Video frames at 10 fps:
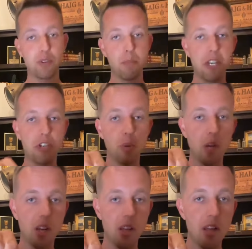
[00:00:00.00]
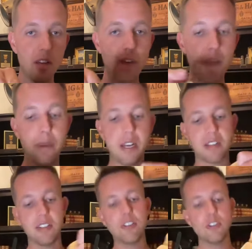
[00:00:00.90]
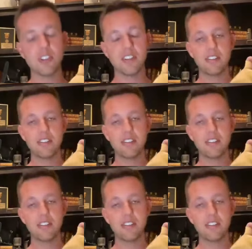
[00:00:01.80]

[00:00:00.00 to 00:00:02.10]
for men, do well. $5. These usually